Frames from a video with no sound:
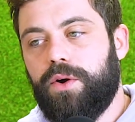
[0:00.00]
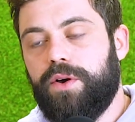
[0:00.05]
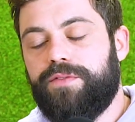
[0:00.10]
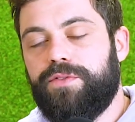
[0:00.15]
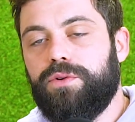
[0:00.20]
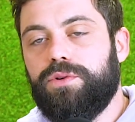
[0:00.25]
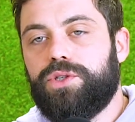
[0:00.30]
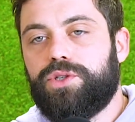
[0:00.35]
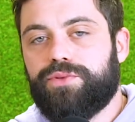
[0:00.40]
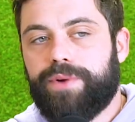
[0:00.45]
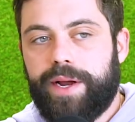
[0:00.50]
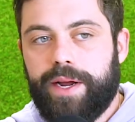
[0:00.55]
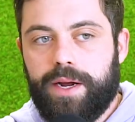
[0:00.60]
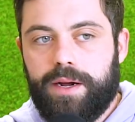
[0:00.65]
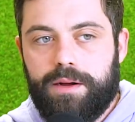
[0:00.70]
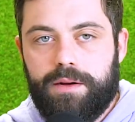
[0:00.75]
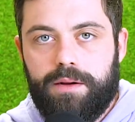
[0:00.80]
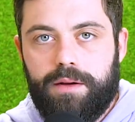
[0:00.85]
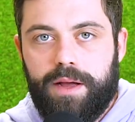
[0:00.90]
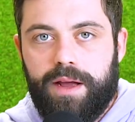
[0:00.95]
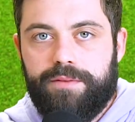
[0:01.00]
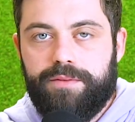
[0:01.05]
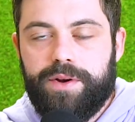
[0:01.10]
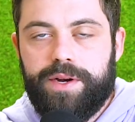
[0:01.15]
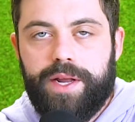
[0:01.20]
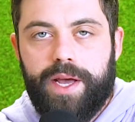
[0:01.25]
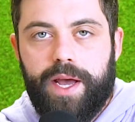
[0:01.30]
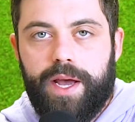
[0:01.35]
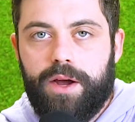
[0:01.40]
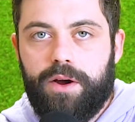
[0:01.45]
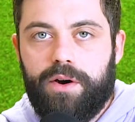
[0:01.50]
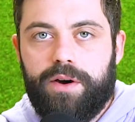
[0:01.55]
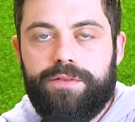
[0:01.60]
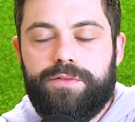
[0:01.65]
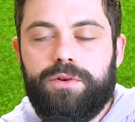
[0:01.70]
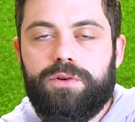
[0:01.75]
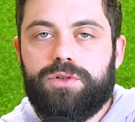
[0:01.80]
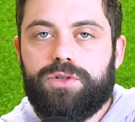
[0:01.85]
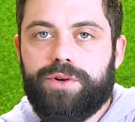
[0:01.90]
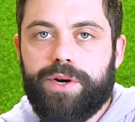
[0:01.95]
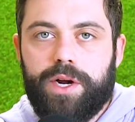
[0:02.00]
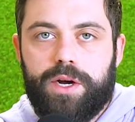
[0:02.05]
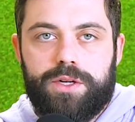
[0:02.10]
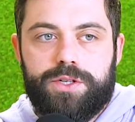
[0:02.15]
if you drink every day or if you drink